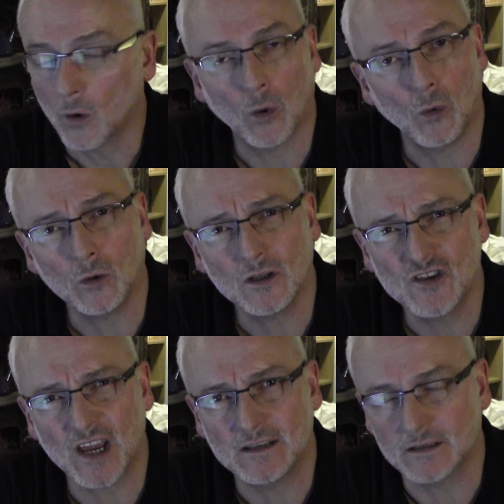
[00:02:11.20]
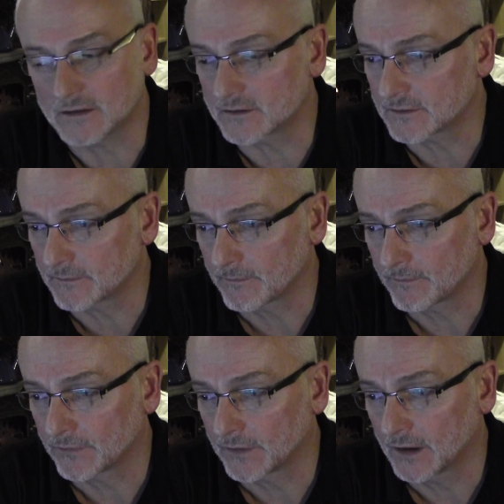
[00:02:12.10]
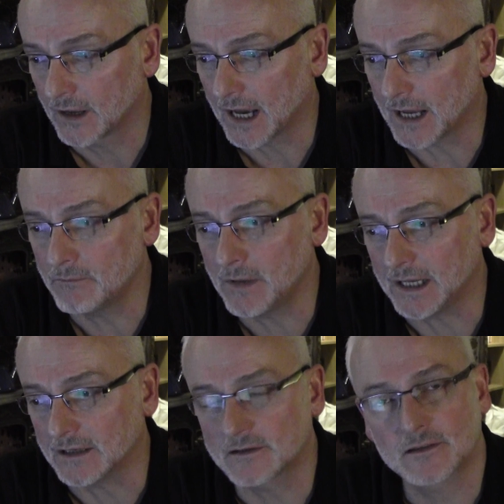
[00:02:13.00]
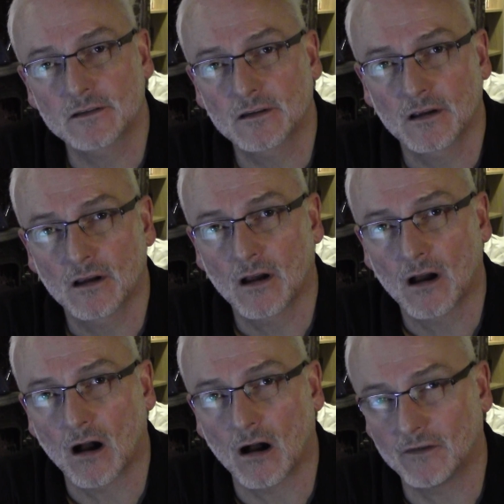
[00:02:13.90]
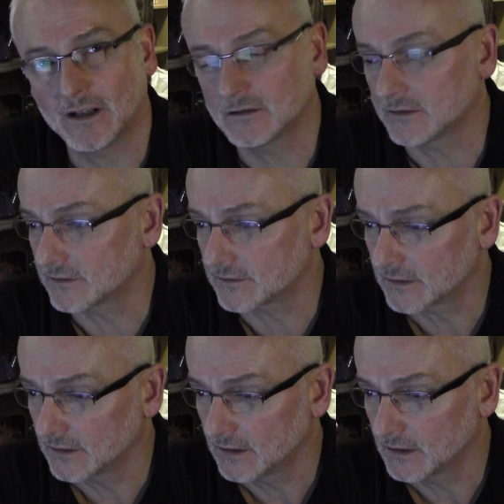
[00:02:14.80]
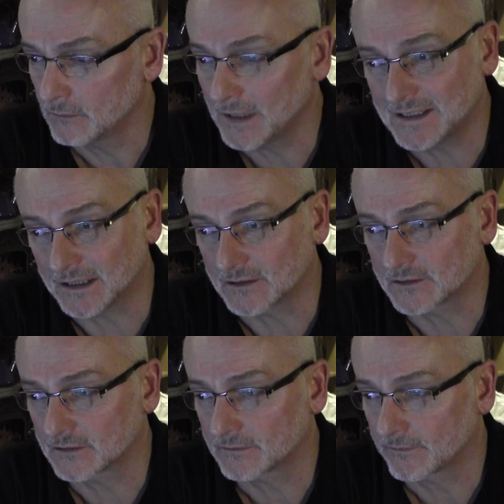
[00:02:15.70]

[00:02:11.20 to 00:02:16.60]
all agendas and minutes of elders' meetings,